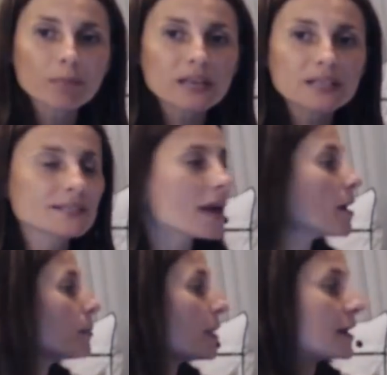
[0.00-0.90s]
by
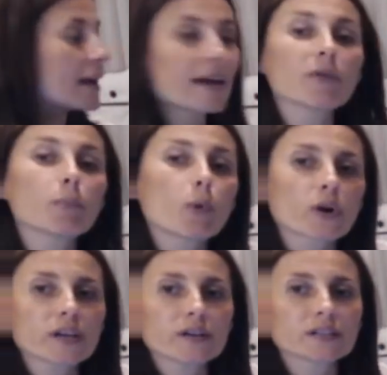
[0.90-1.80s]
step and i have a
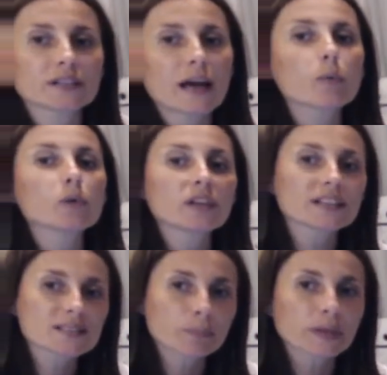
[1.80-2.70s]
board here that i will
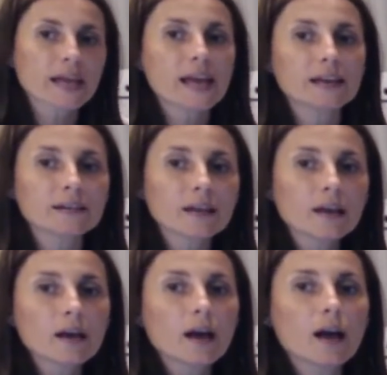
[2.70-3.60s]
explain
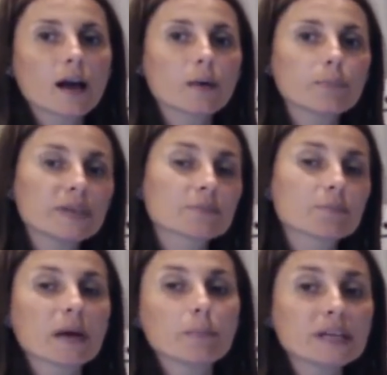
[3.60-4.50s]
uh, bit
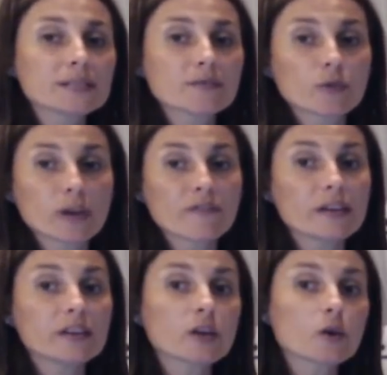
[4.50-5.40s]
by bit if you have
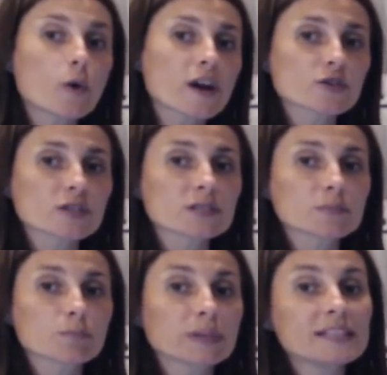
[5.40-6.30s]
any
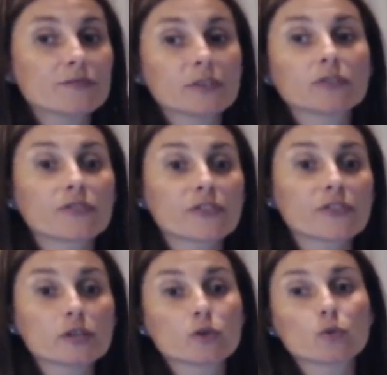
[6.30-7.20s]
questions please feel
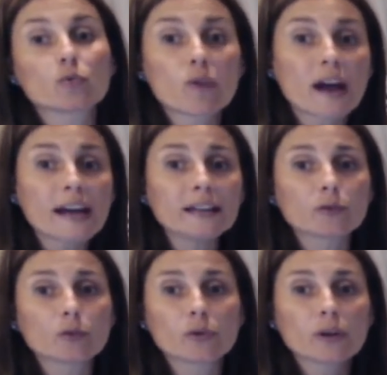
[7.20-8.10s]
free to write
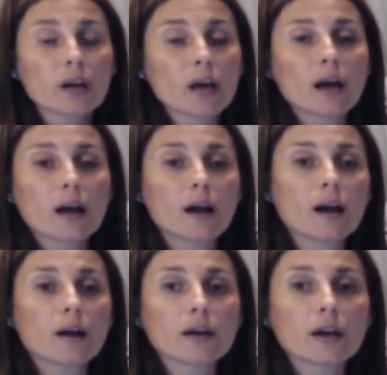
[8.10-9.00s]
or
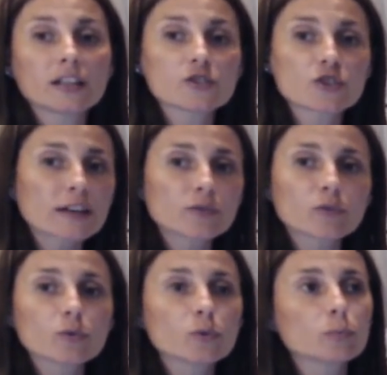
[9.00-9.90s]
uh, on the chat
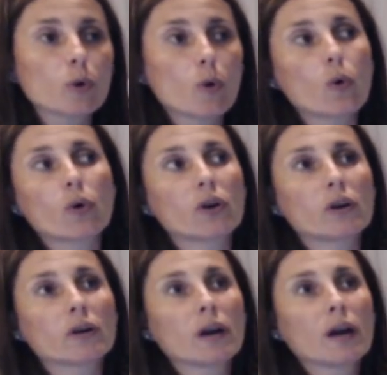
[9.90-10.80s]
room
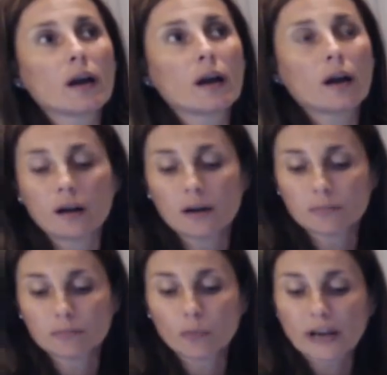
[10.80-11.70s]
or
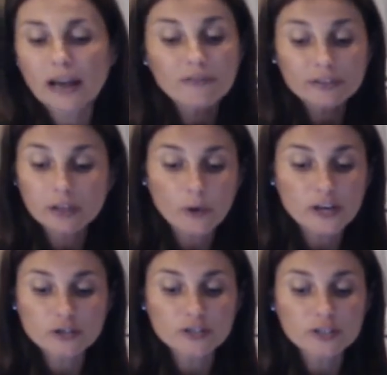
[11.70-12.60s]
um, whatever the
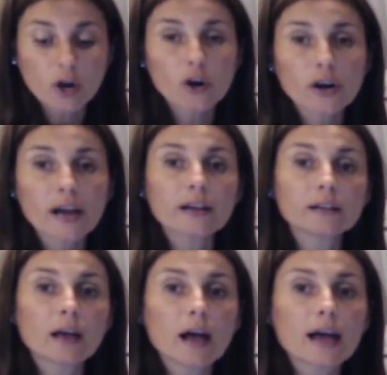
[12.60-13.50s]
questions are,
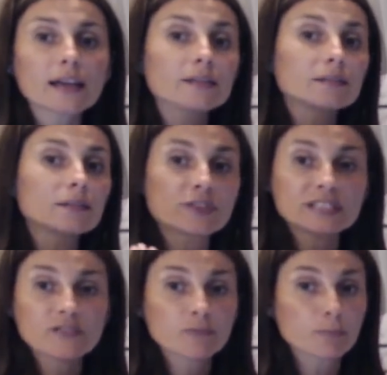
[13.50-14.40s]
and I can
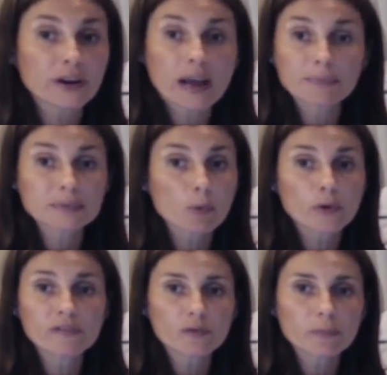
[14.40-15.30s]
receive perhaps more
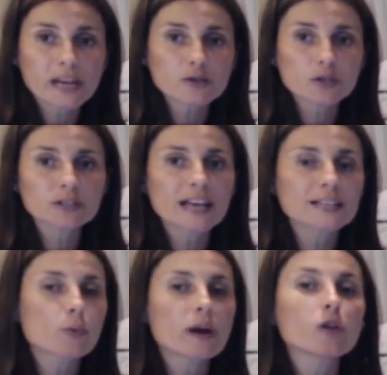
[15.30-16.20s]
information.
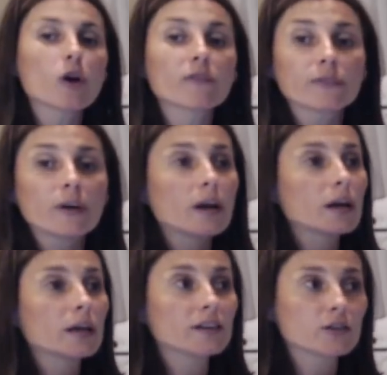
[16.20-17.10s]
That's why I love
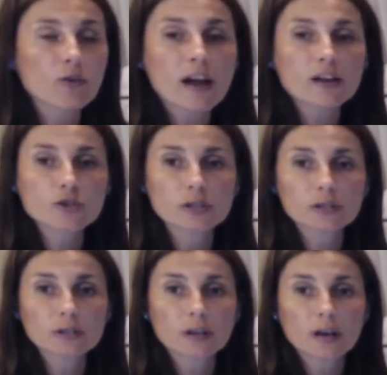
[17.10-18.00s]

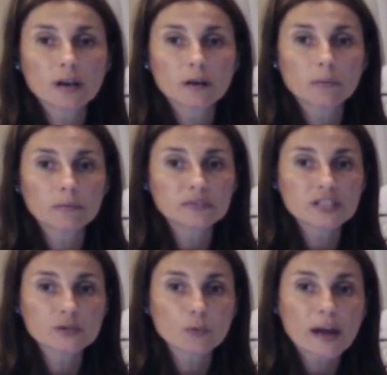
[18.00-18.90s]
interaction uh,
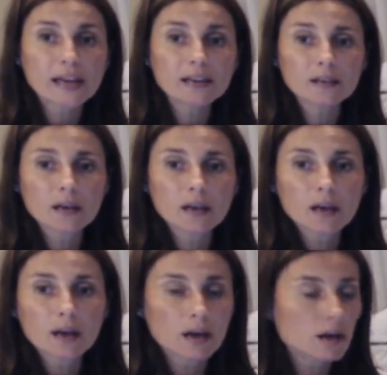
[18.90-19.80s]
this way.
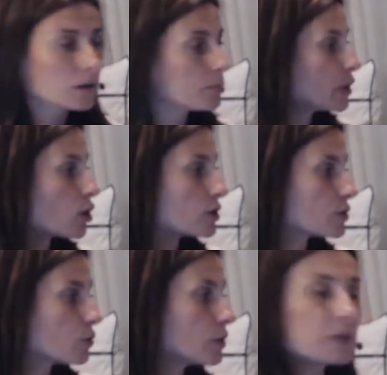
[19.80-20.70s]
Uh,
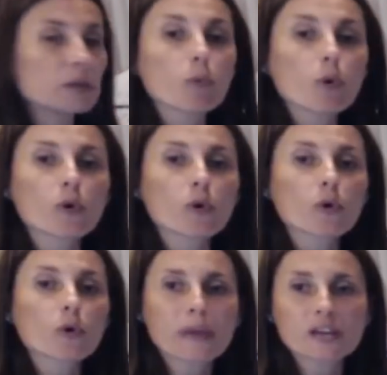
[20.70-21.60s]
because will be more
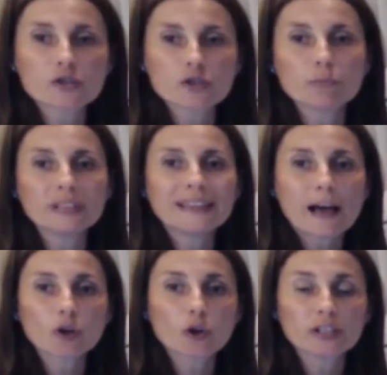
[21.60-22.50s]
information be
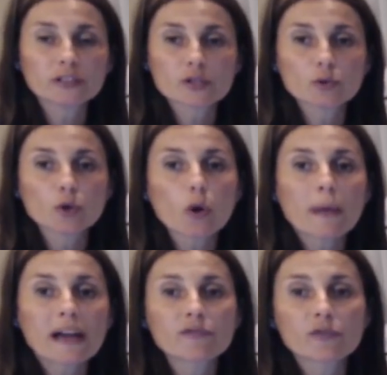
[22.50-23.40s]
downloaded. As you know,
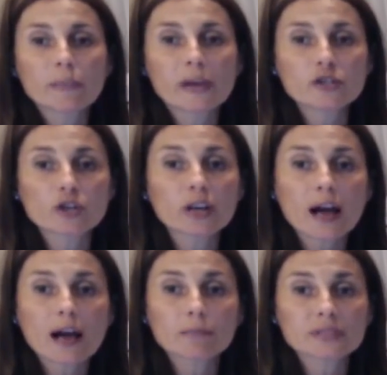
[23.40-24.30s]
my information
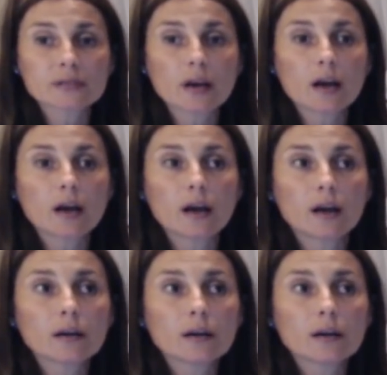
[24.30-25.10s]
comes uh,